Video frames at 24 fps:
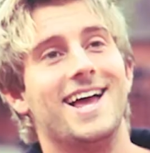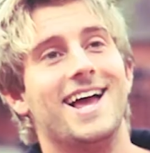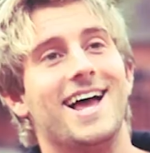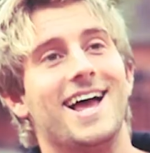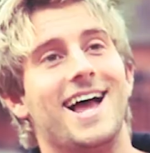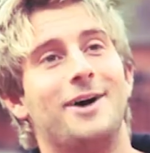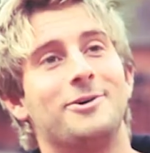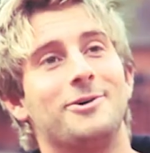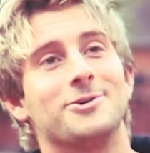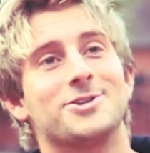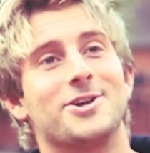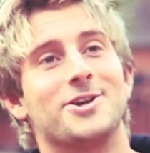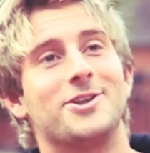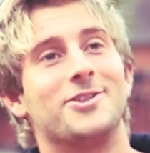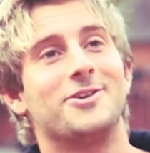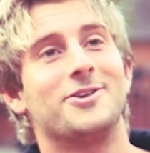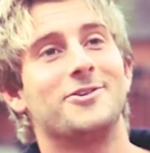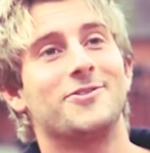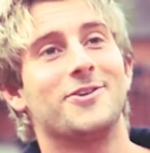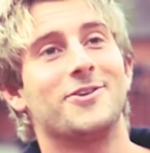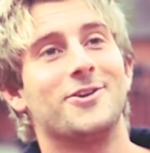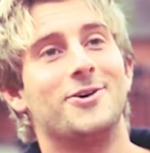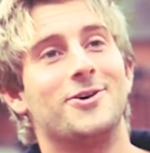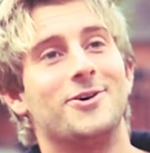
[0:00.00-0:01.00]
I was on the
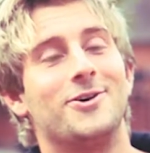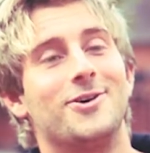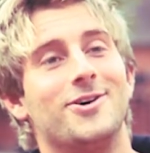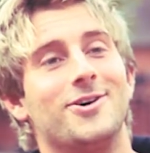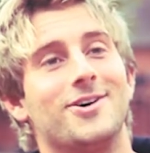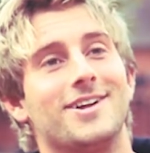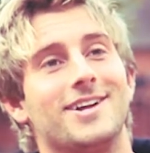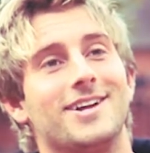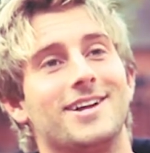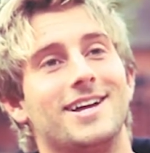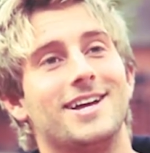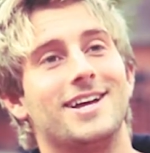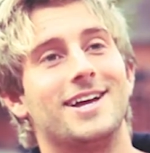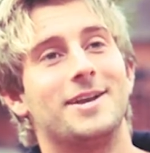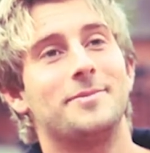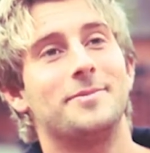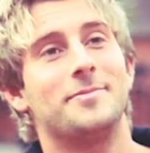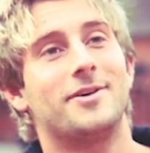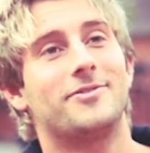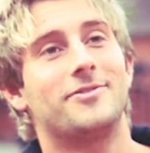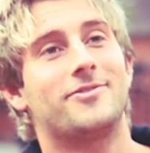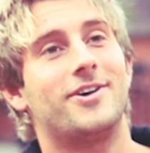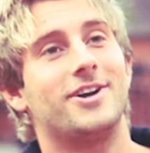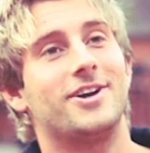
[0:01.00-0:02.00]
floor and
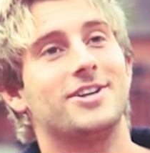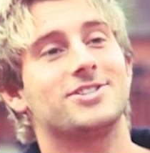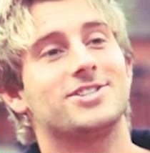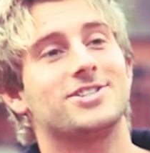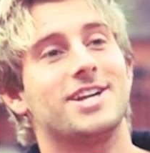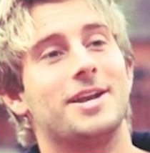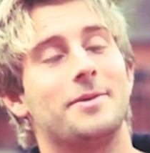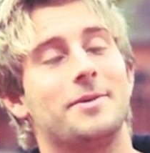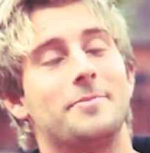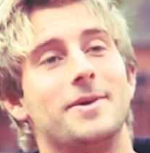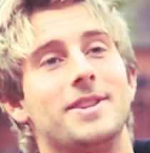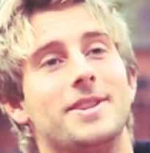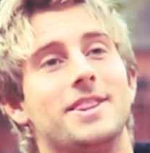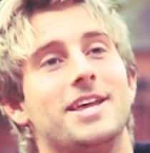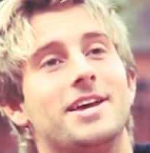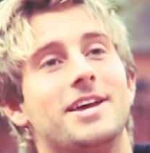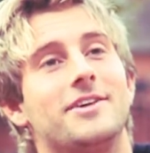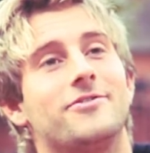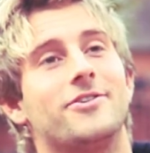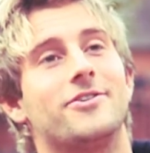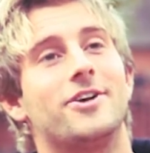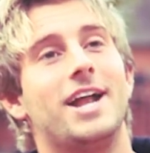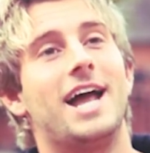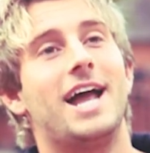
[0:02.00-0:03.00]
my friend said I'd been there
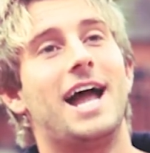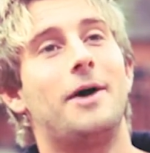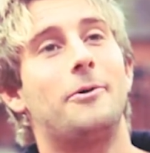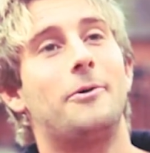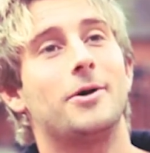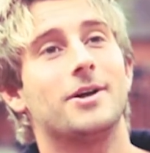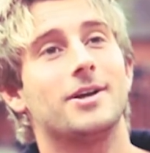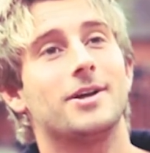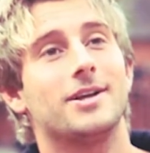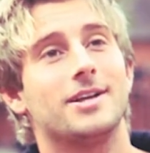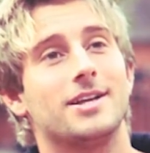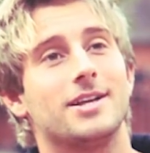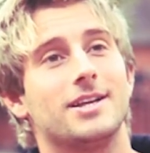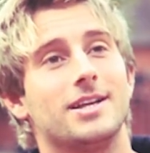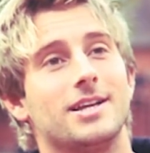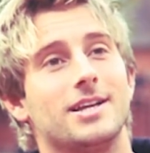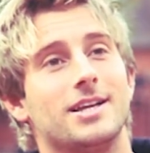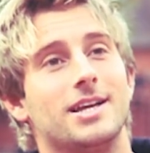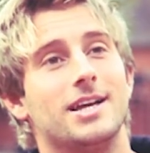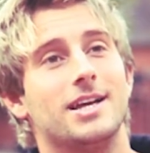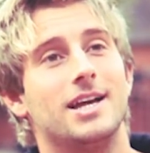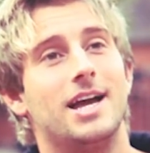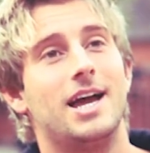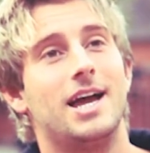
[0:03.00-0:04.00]
for an hour
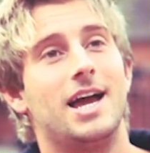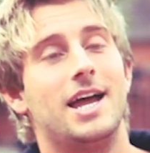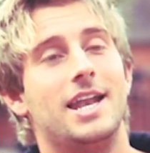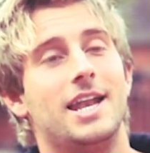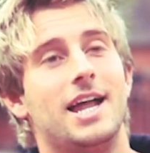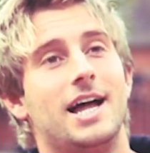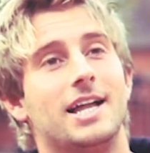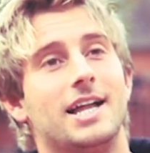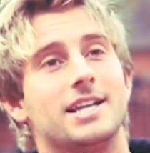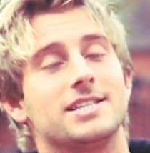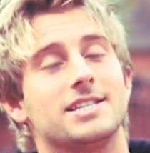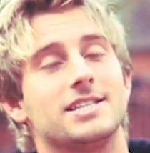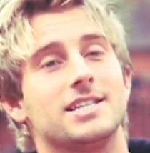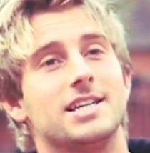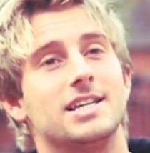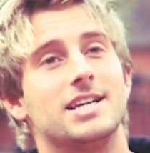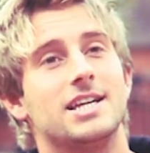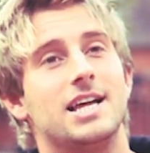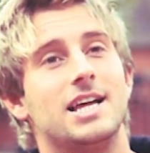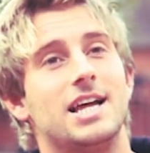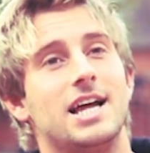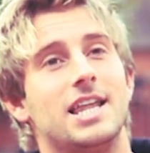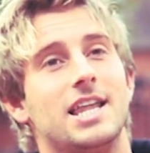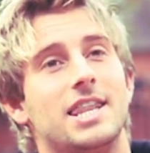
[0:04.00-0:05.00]
and
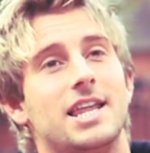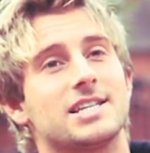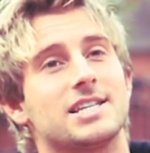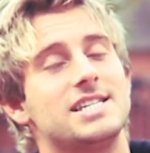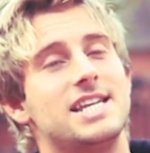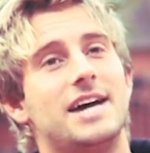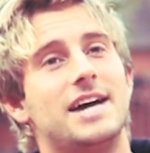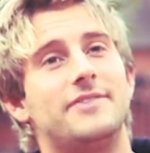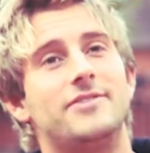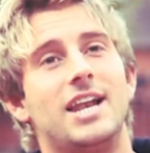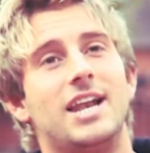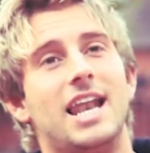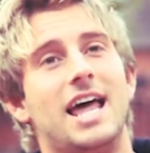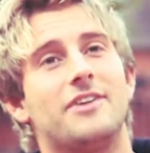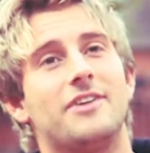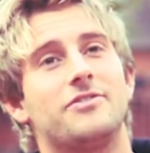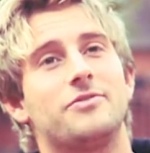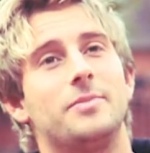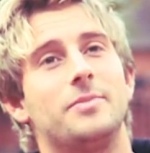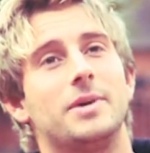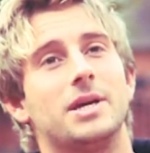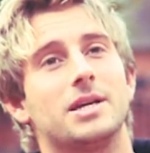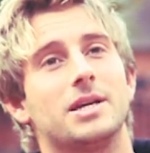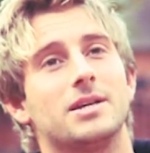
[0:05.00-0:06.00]
that's never left
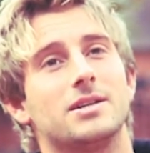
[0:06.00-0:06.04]
me.